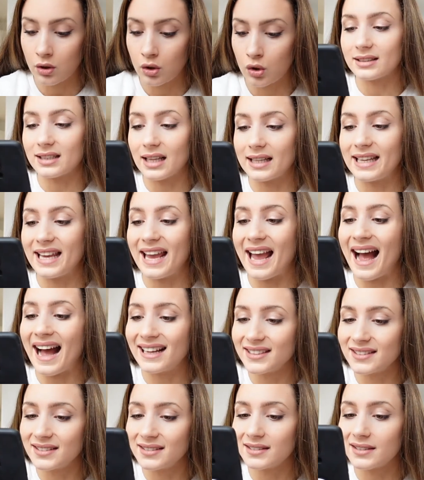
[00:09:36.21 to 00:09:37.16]
slightly
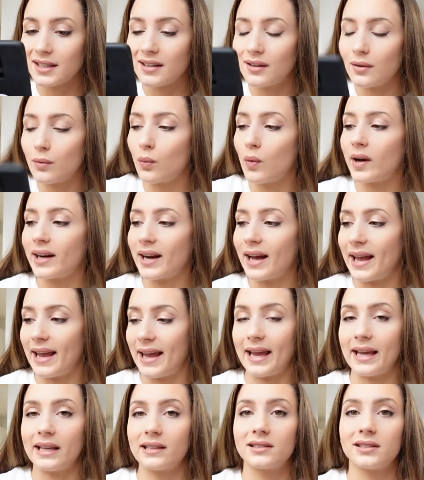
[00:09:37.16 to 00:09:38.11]
under what I
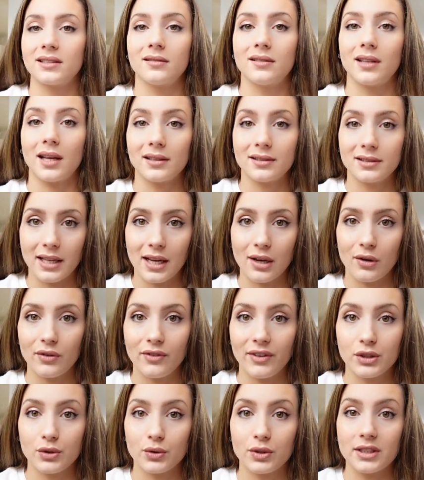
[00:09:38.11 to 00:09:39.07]
ate that day
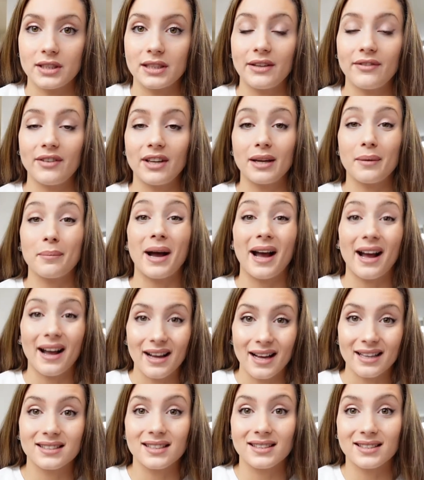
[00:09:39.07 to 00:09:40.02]
of intuitive eating. But
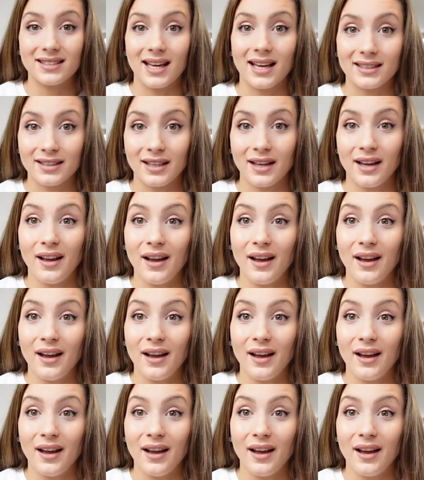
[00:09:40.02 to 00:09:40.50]
as I said,